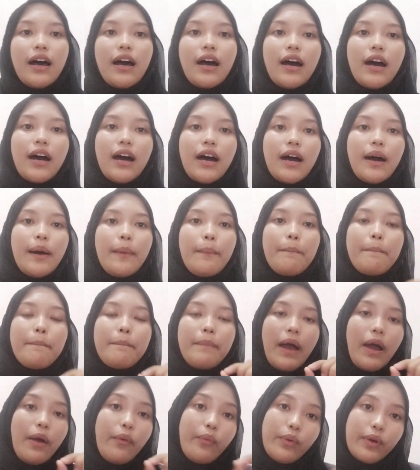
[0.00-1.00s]

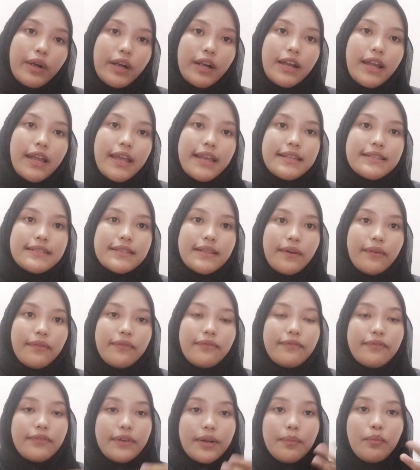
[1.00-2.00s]
power is a
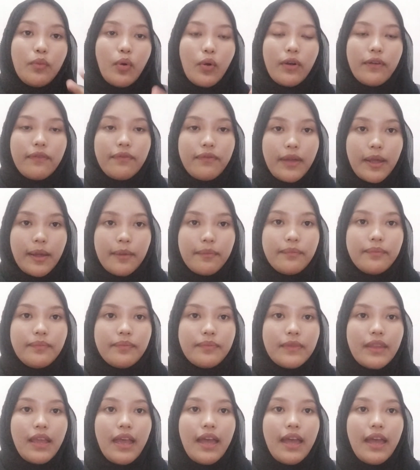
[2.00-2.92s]
free morpheme